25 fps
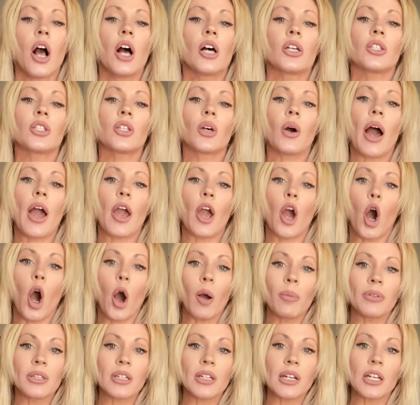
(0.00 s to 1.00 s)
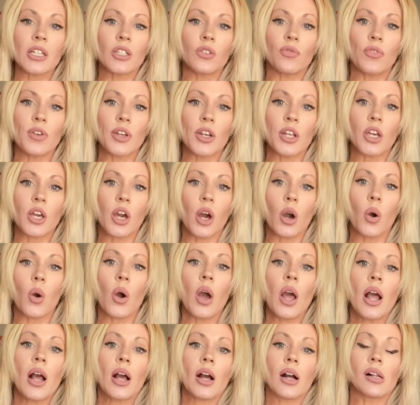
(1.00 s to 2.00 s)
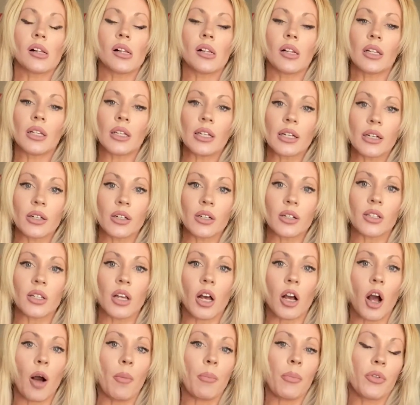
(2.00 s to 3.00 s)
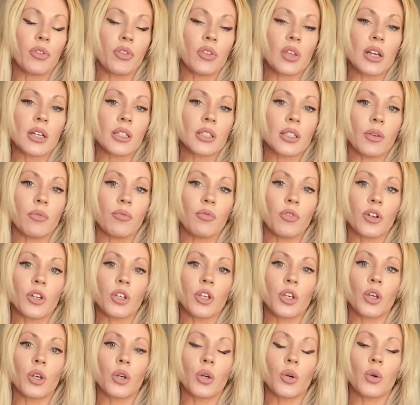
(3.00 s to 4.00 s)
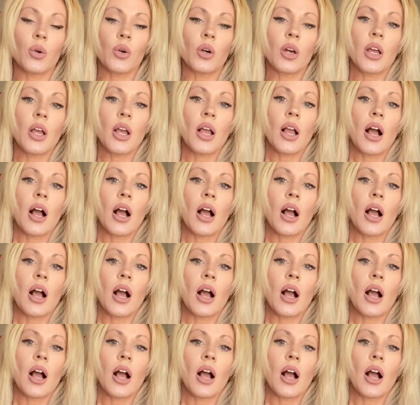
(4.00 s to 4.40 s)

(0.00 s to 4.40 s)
So I hope today's video clears a couple things up for you.